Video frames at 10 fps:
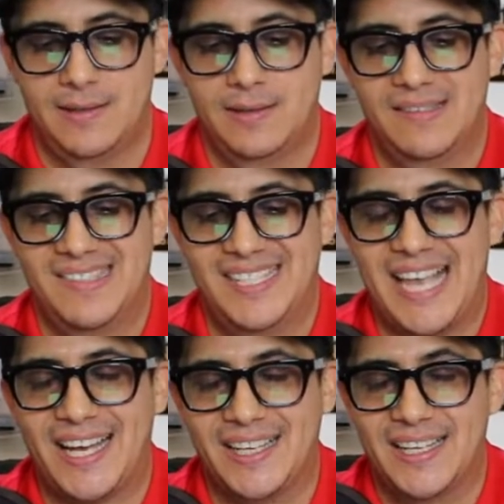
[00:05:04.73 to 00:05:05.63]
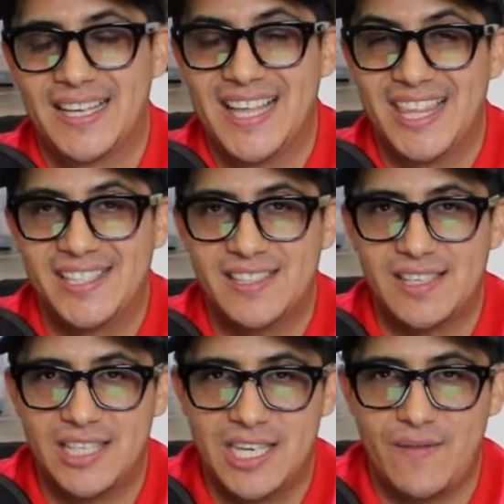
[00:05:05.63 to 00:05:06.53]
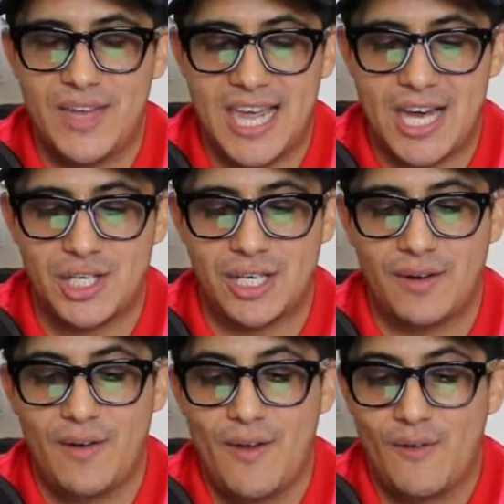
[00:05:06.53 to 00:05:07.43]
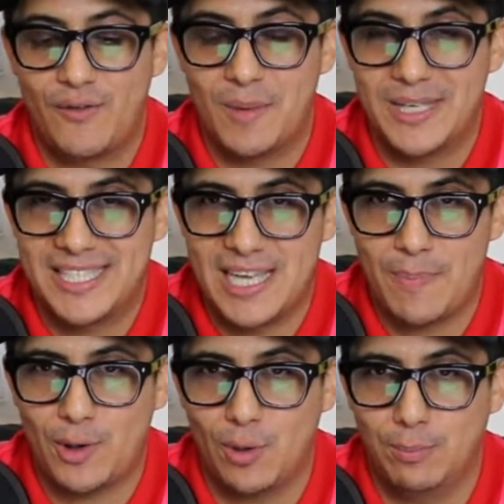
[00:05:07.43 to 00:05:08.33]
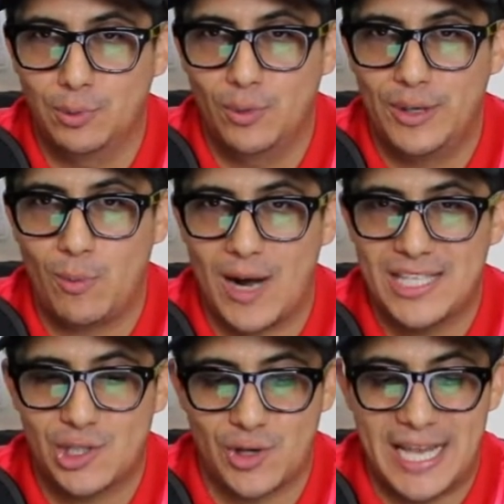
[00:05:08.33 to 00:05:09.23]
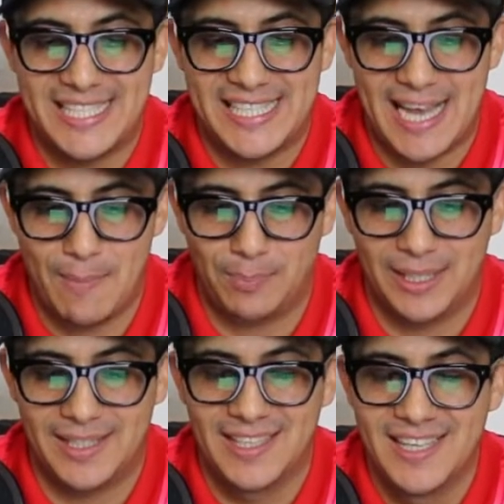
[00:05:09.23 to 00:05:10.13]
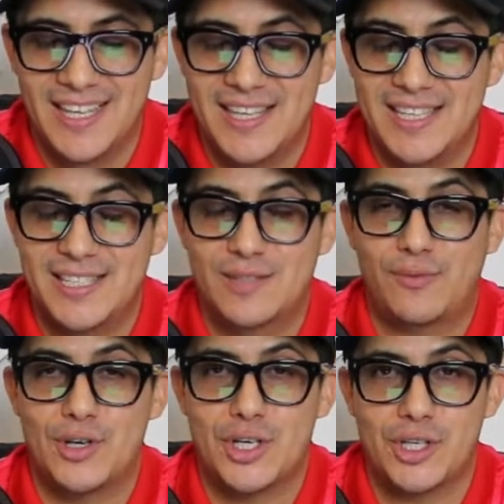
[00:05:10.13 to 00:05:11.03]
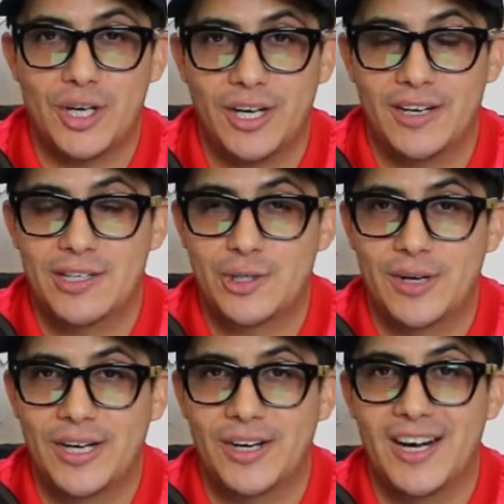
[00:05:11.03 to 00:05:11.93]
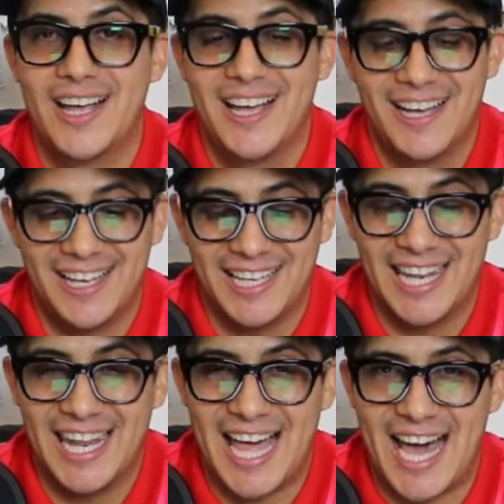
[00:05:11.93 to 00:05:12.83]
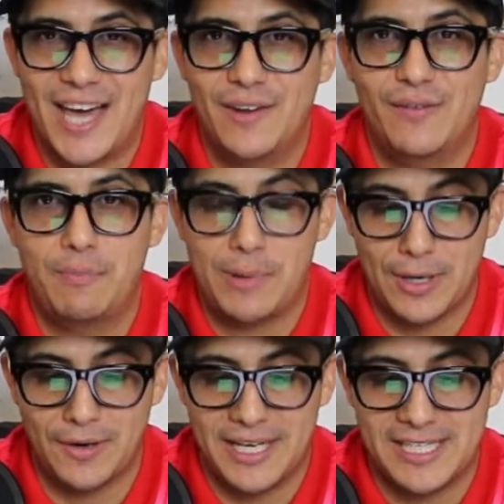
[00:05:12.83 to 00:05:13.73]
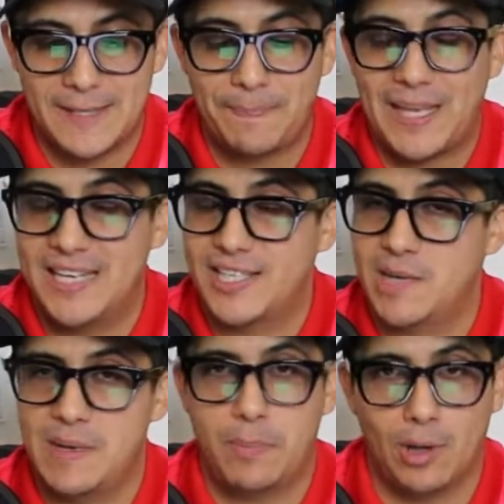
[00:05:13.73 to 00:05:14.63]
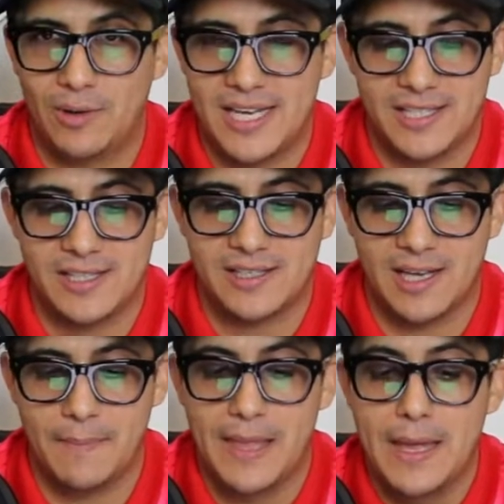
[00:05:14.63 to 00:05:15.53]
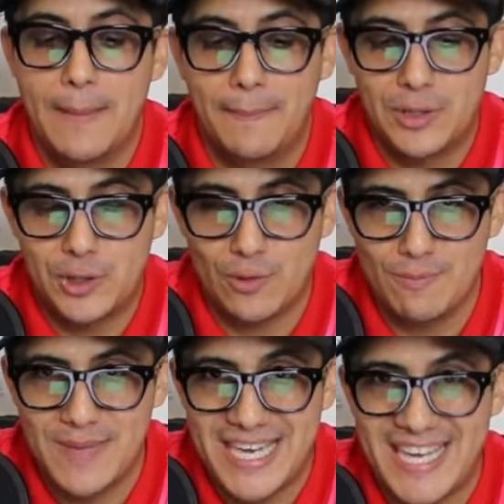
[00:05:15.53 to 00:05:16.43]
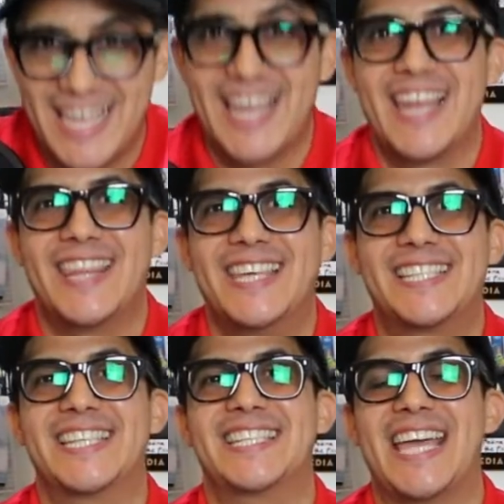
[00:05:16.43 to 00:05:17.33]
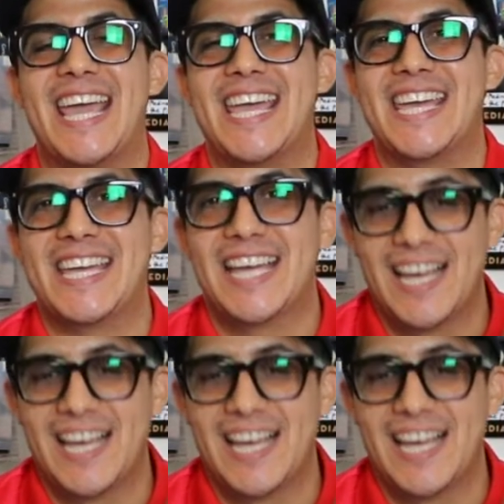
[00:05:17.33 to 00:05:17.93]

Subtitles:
Second, This is a deviation from a typical blue and white stripe template. This is for sure going to trigger a lot of purists, and it's going to be polarizing to some, but to me, this is a